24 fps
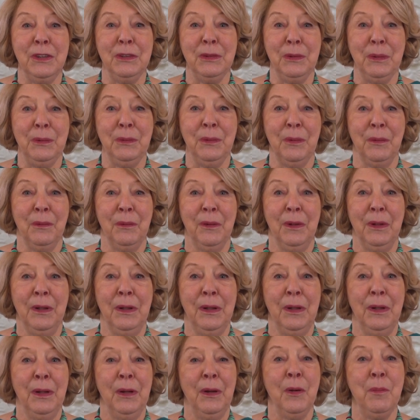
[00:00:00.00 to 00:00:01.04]
you
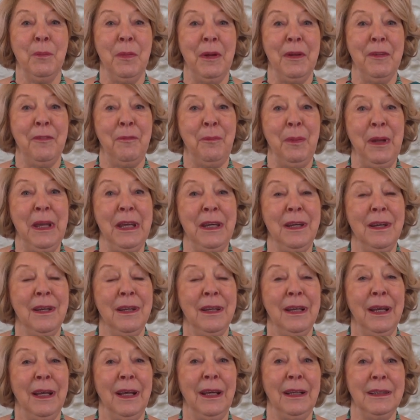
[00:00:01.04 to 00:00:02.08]
who may have been
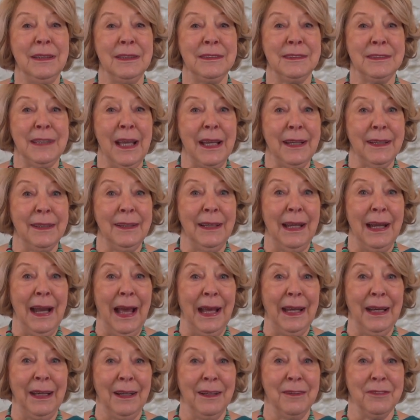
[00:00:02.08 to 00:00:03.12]
in the second
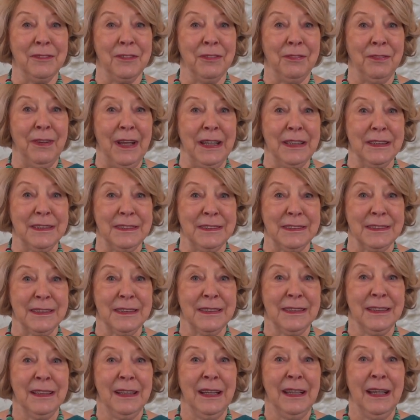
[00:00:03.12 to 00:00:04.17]
line of defense
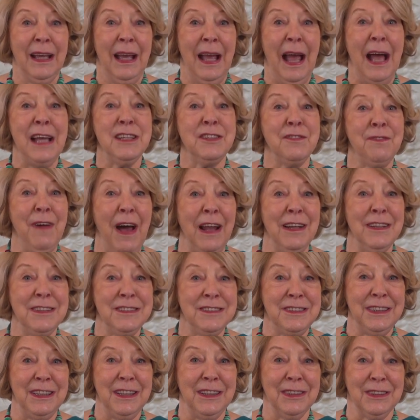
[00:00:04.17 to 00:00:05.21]
as
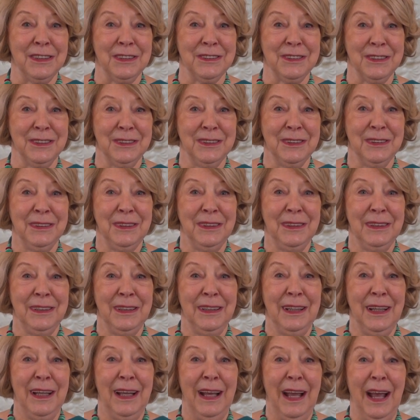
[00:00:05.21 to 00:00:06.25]
volunteers
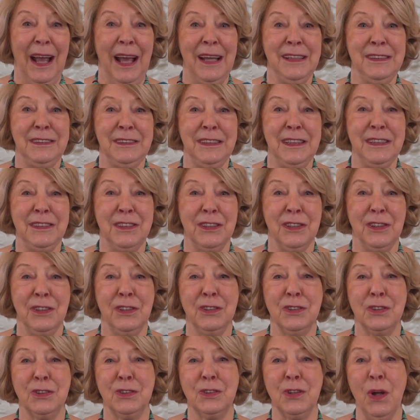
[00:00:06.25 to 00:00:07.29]
and did
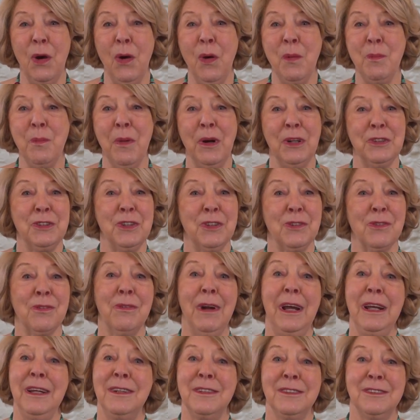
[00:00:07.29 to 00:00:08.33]
so much
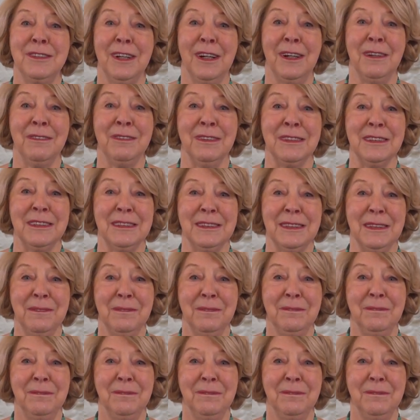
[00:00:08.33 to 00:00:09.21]
great service.